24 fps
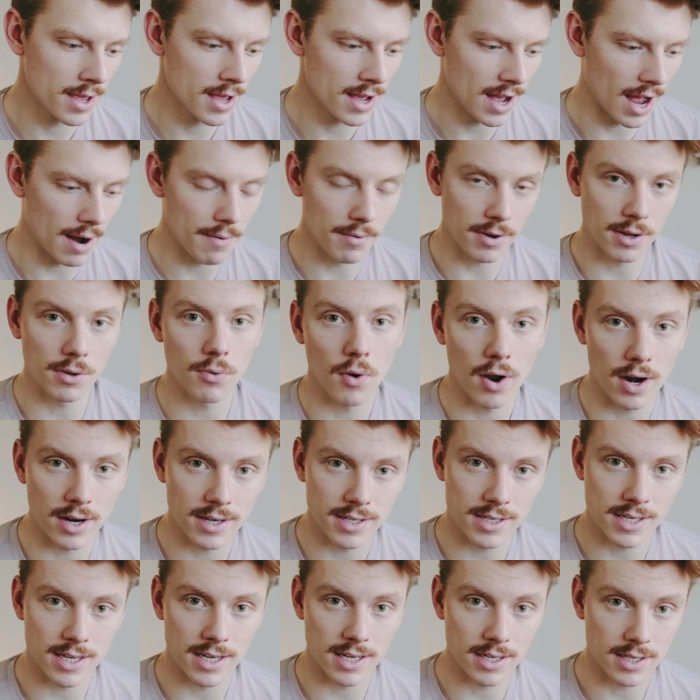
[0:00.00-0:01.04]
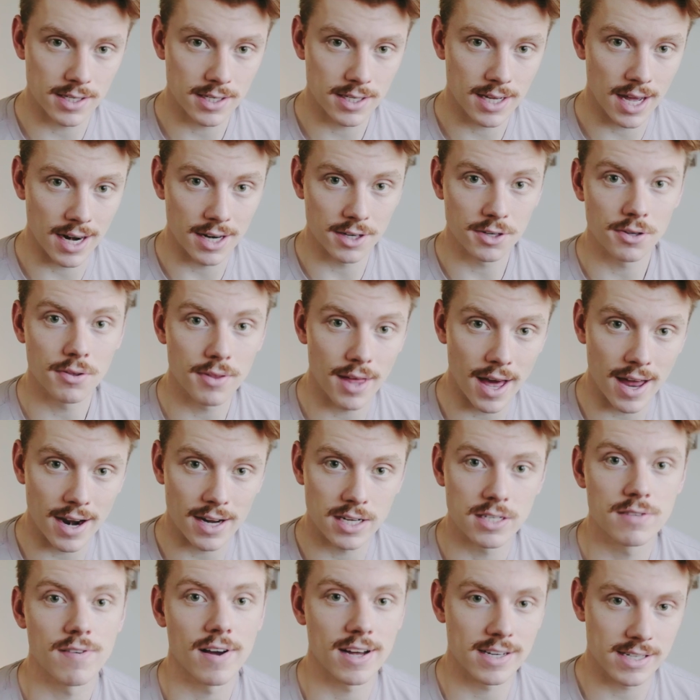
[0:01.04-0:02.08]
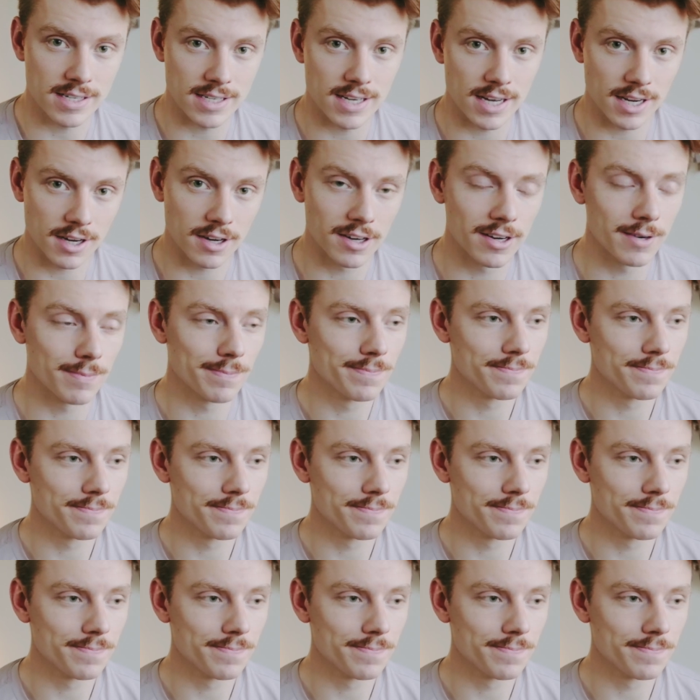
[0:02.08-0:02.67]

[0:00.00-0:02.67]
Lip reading: I really wanted to kind of do that as fast as I could.